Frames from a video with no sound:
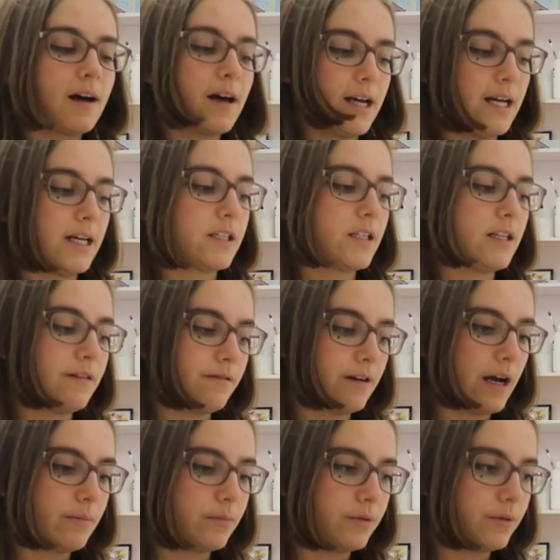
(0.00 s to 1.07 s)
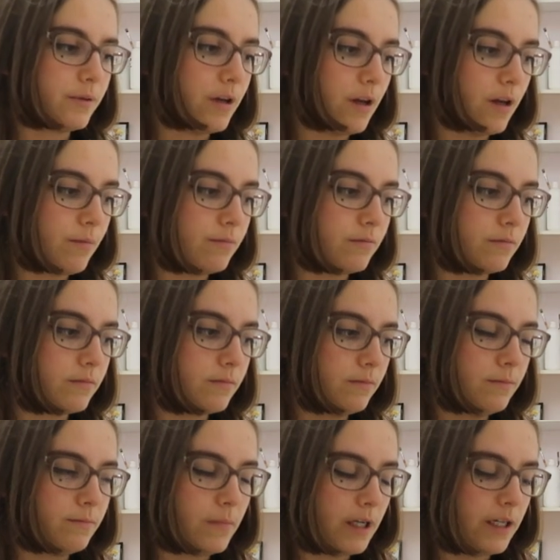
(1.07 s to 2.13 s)
I actually wrap
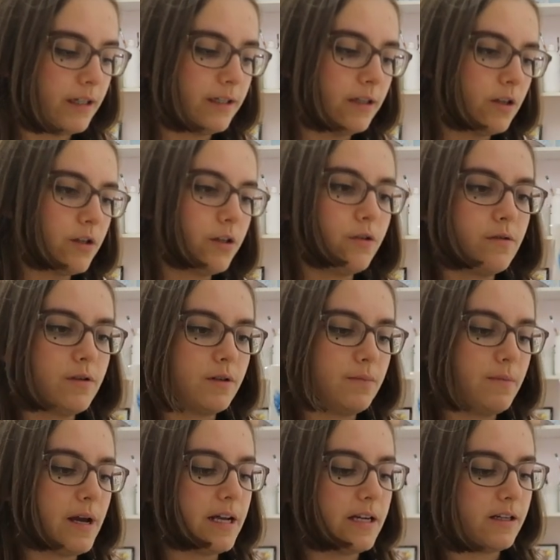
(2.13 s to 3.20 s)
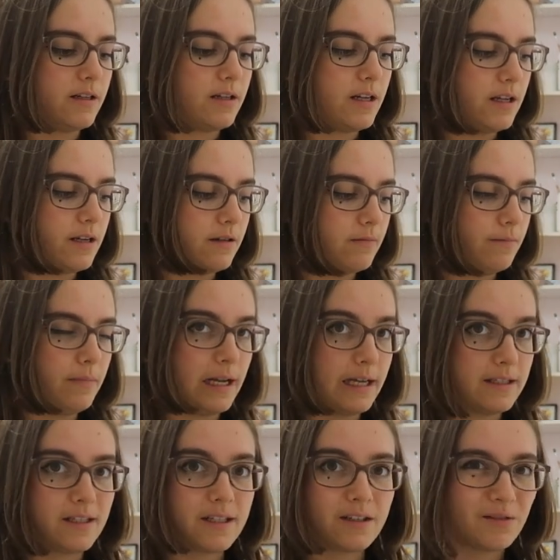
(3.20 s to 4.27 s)
my unused paint in
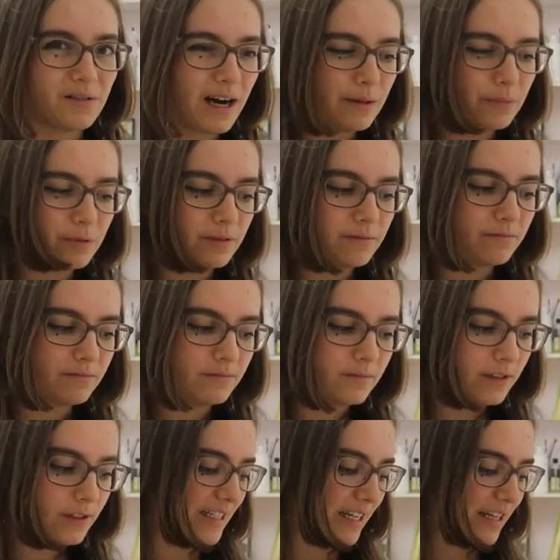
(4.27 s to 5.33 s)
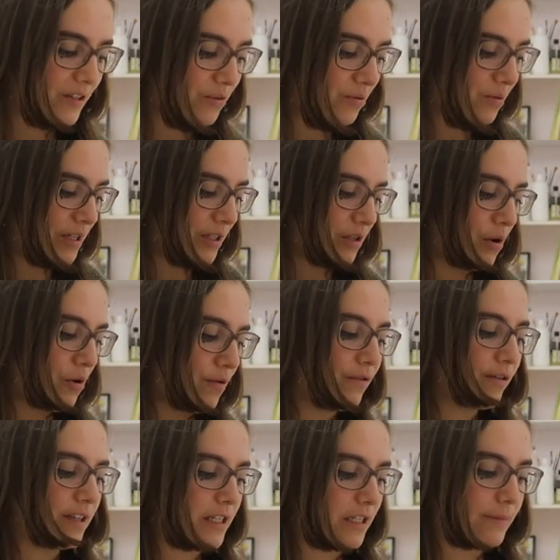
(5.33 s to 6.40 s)
plastic wrap. I tend to always
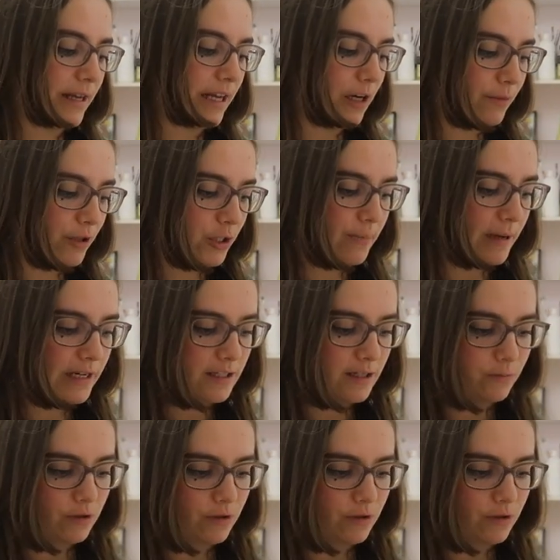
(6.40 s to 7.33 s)
overestimate how much paint I'm